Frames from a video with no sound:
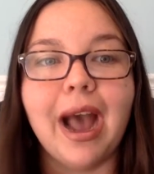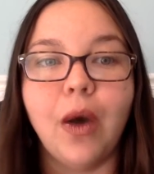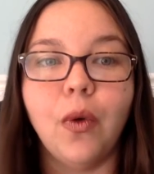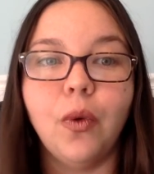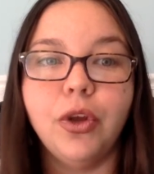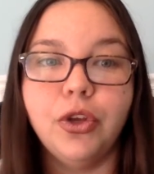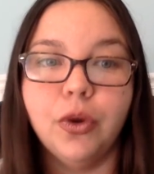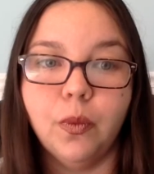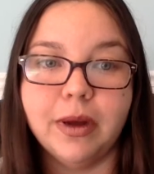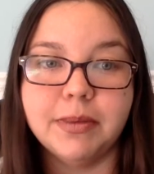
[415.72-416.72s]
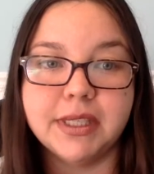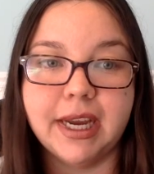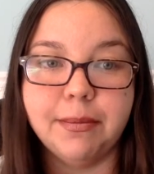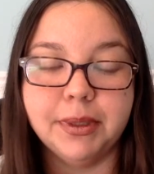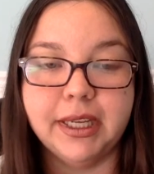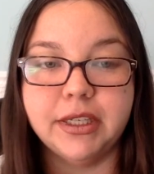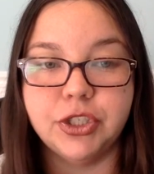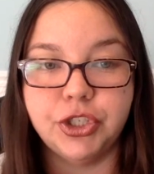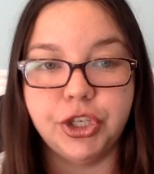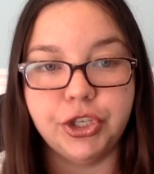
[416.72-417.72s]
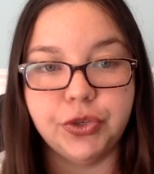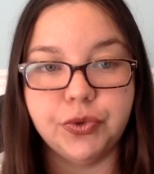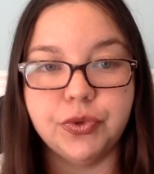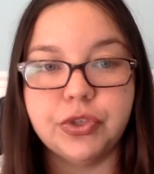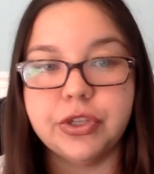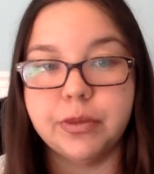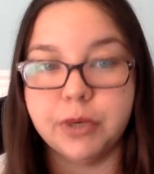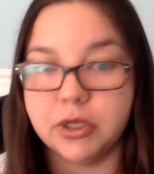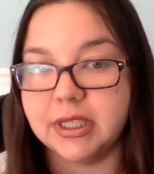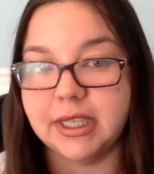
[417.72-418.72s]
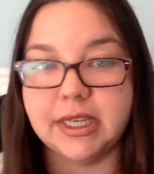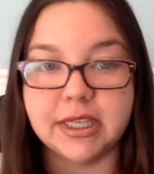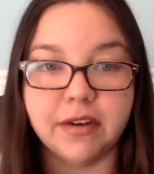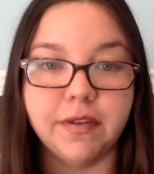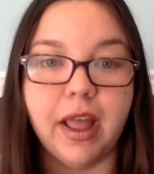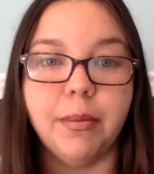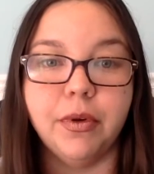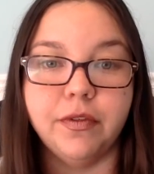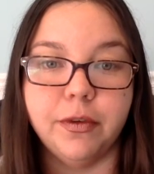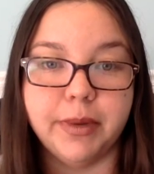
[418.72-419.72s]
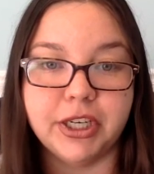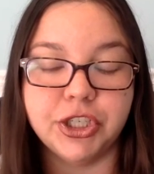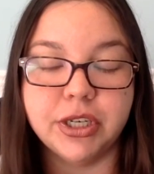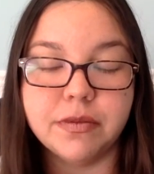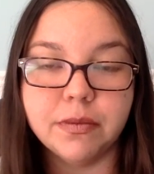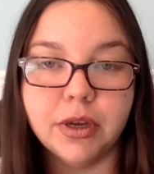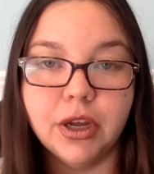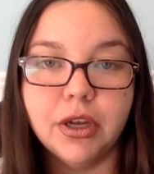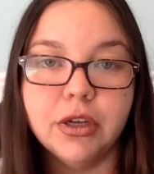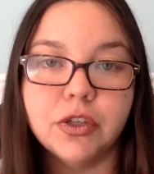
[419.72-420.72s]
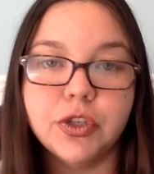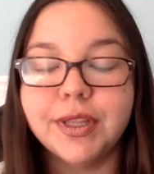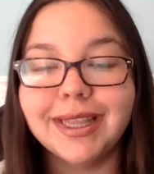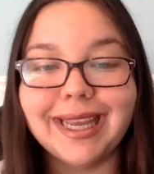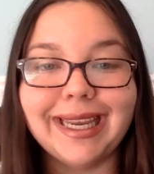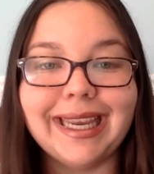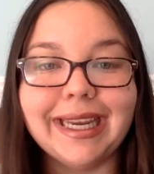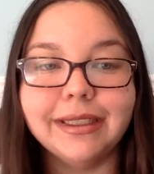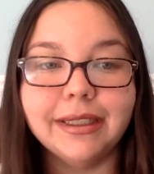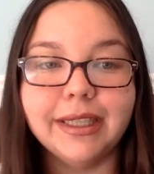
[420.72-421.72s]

how your website plans to use their personally identifiable information, so that they